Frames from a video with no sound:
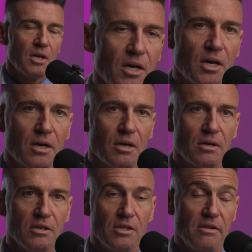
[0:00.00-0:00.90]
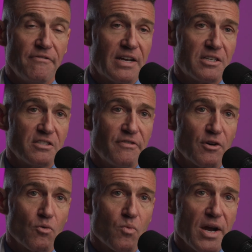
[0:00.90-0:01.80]
in fact, it's
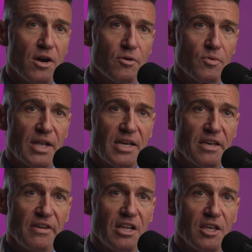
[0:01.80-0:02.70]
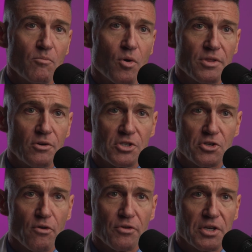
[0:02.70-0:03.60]
very rare that I give anything more than
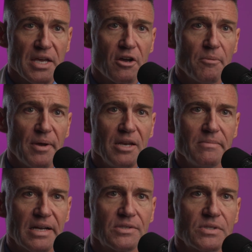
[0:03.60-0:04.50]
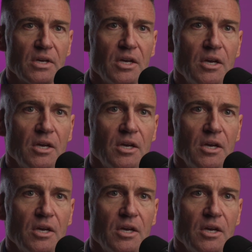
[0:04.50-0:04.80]
just over-the-counter pain meds